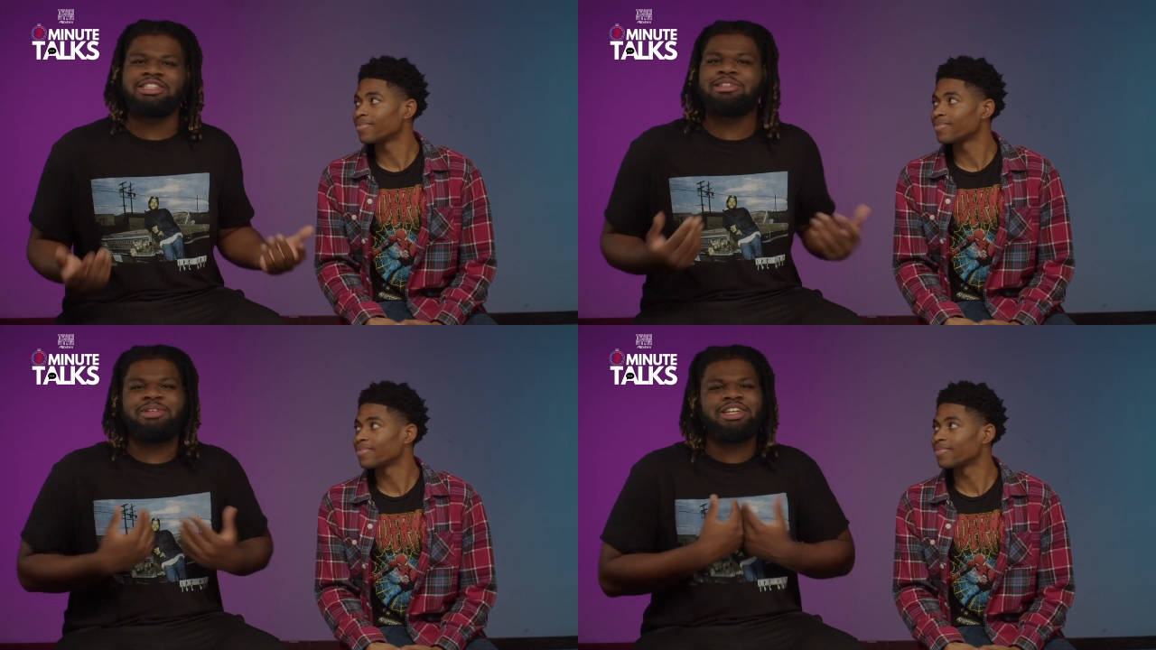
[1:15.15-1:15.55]

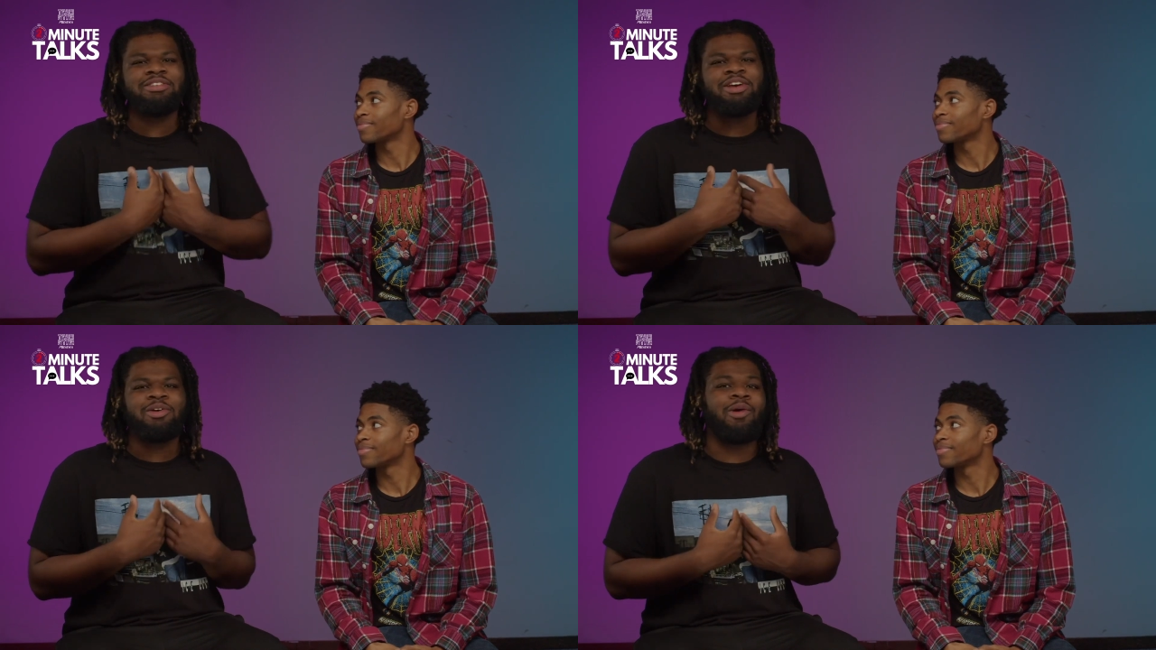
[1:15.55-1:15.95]
Speaker 1: See, to
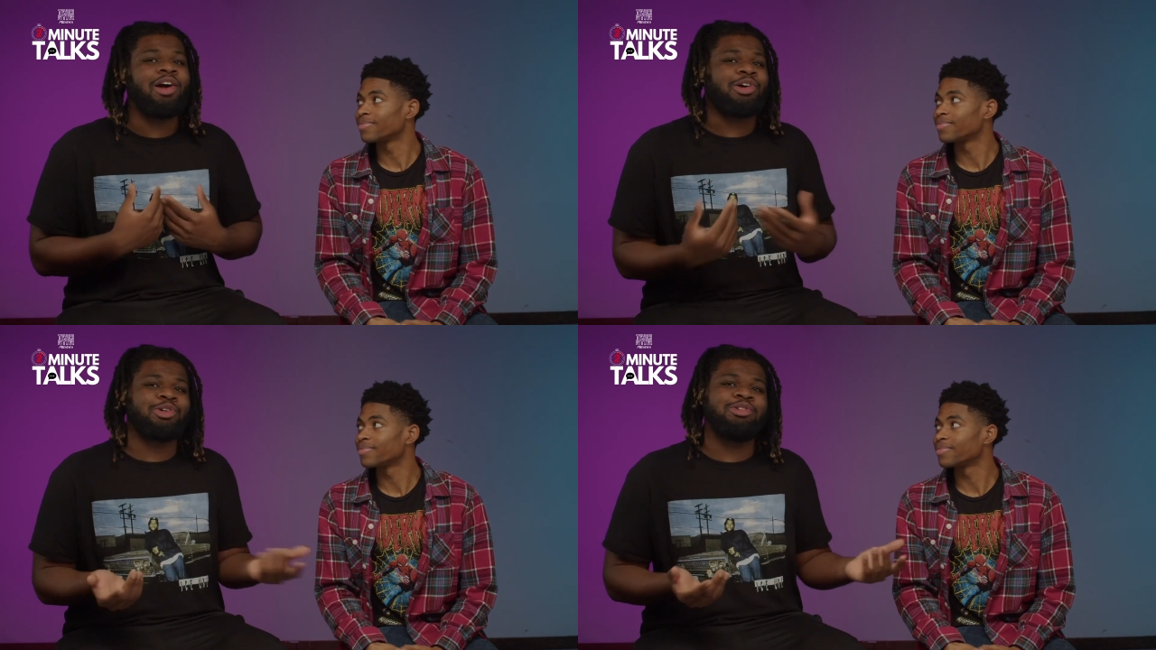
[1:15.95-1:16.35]
me,
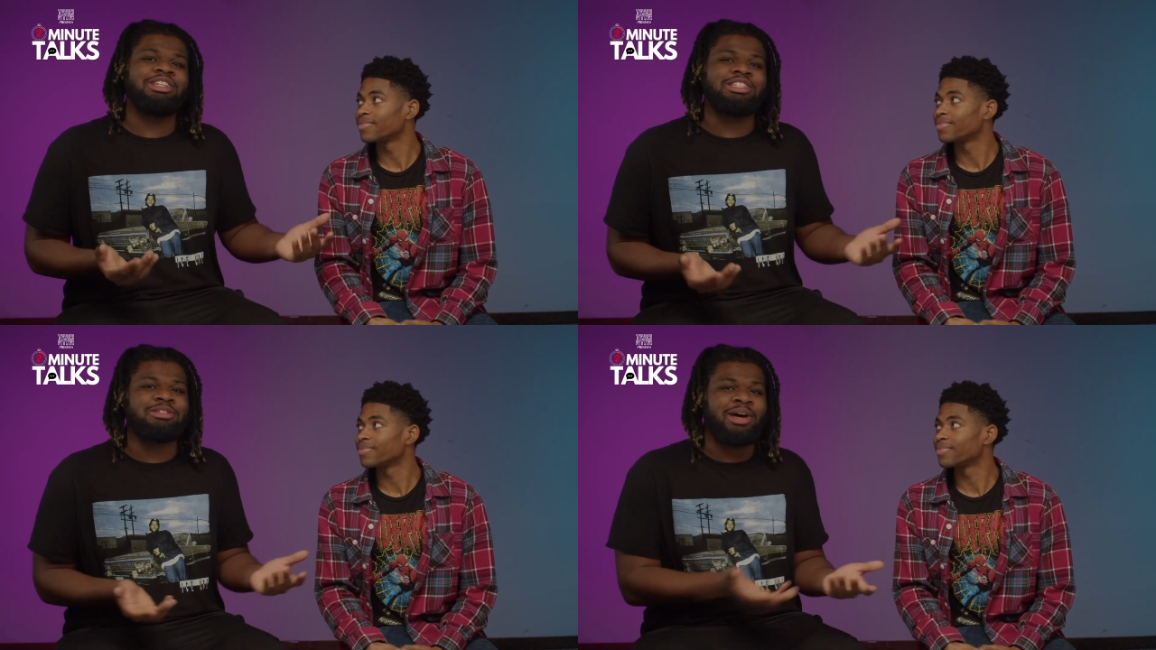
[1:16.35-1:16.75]
Waldo
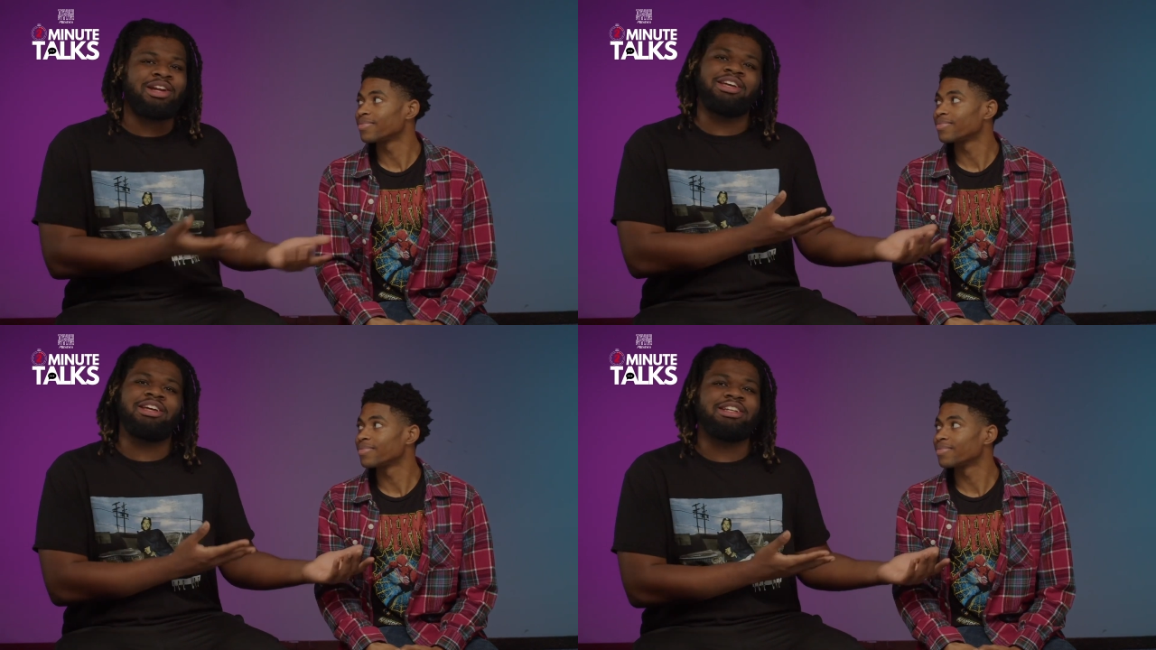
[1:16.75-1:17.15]
Cooney's is
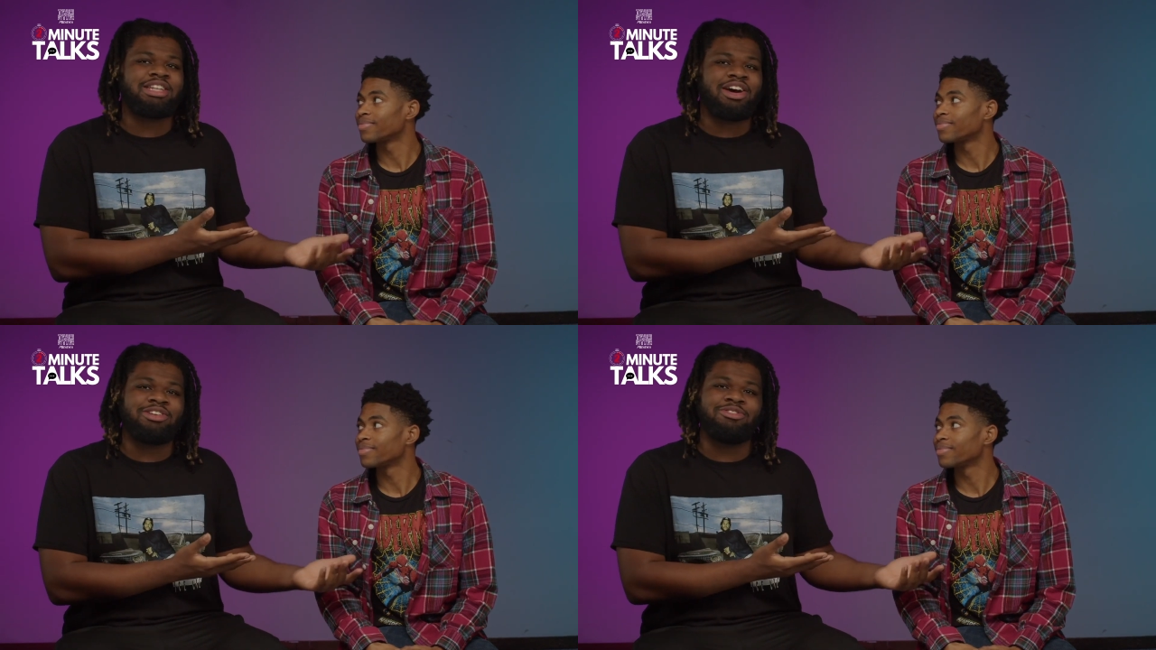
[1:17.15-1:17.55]
better than
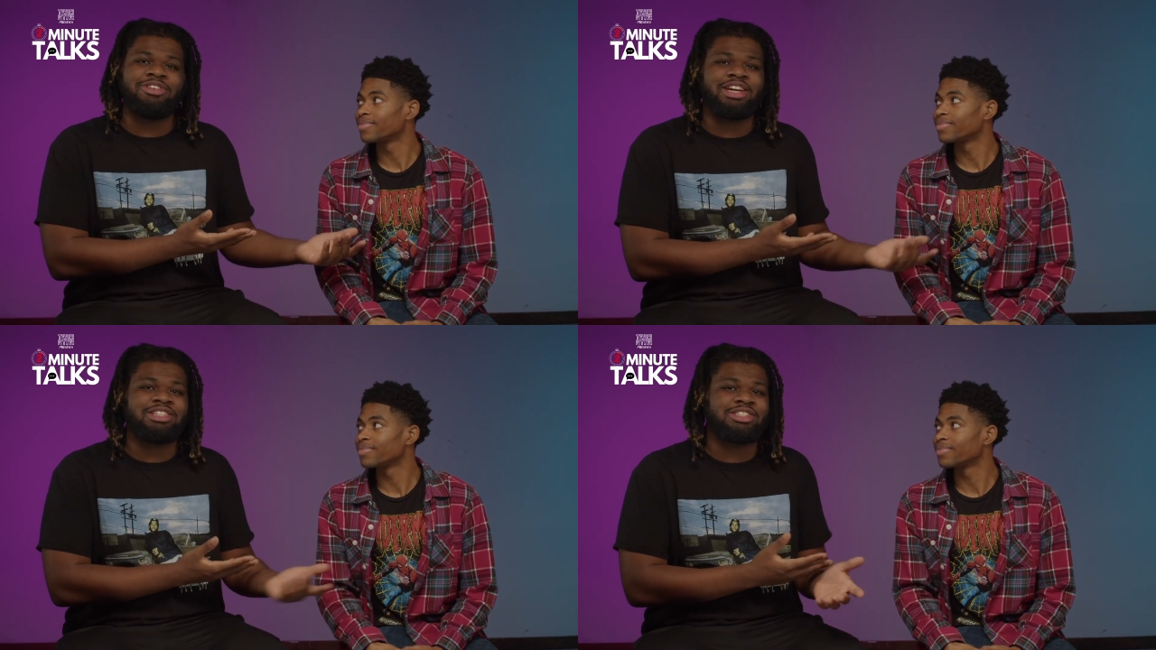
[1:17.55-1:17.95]
Italian
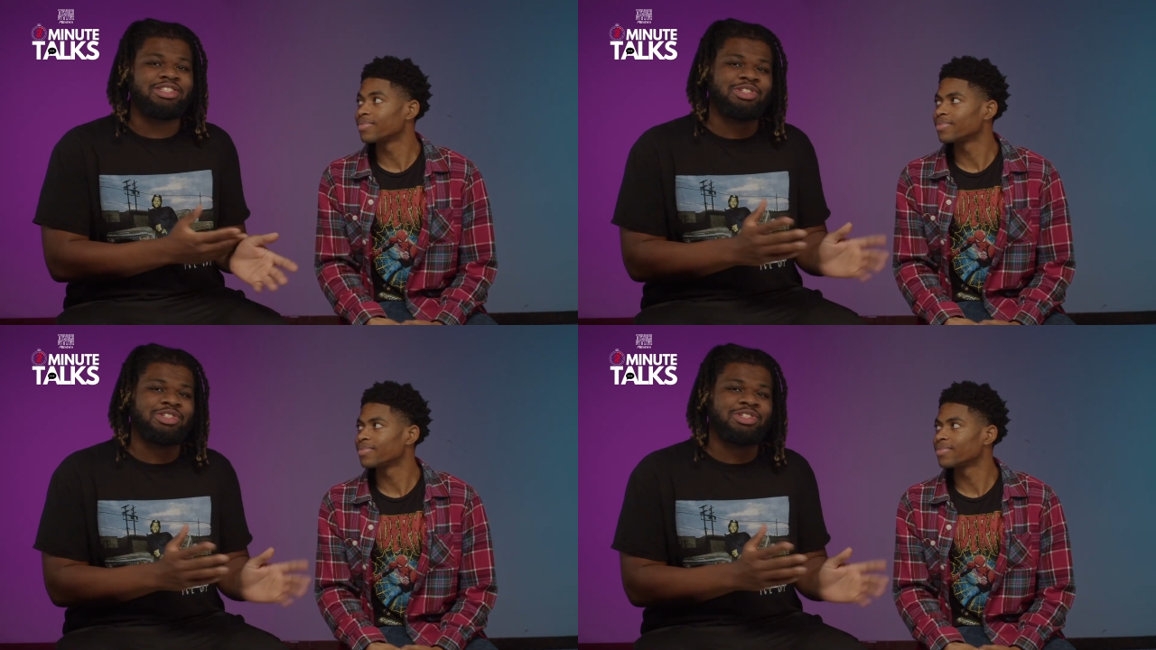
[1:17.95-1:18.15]
Fiesta.